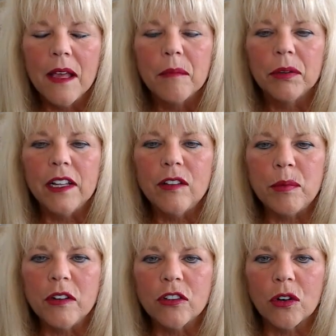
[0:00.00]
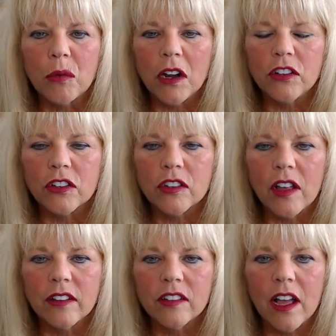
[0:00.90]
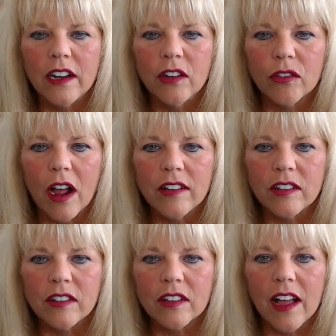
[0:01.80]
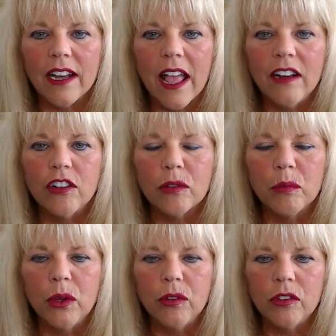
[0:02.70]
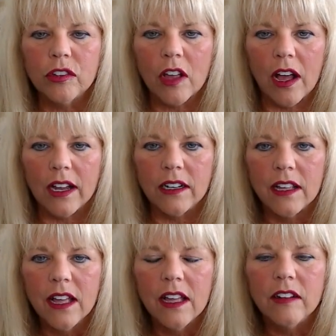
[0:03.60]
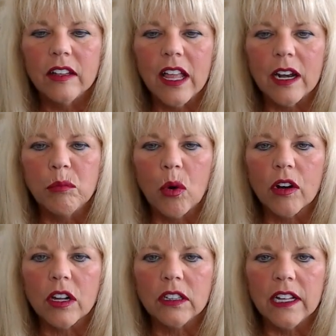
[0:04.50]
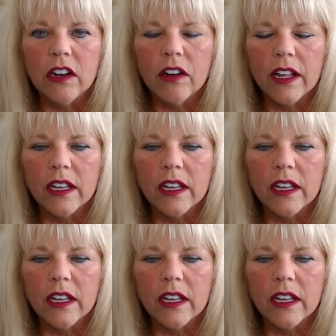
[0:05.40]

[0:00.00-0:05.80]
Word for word: Please be sure to watch your sun sign, your rising sign, and your moon sign to get a more clear and